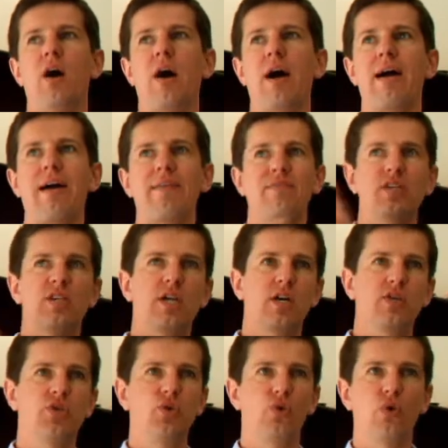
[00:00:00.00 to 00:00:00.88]
of having to
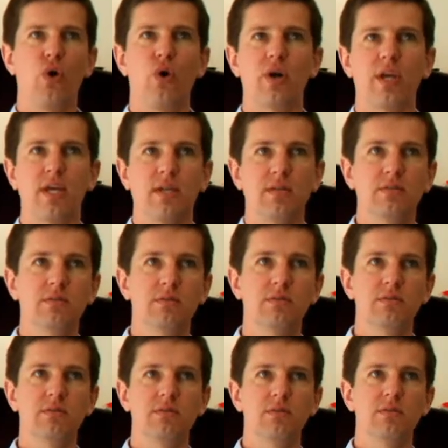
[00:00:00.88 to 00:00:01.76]
go door knocking
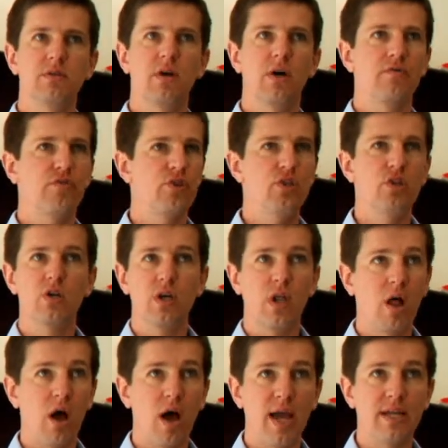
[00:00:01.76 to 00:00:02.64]
for new
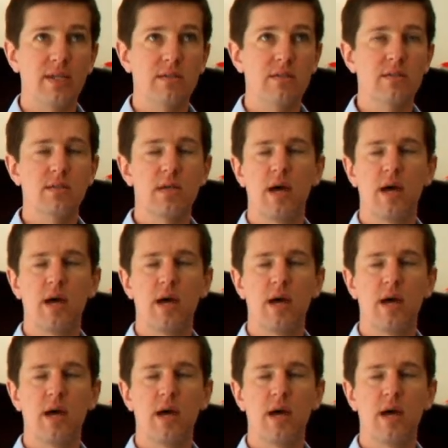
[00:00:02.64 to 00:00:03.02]
clients.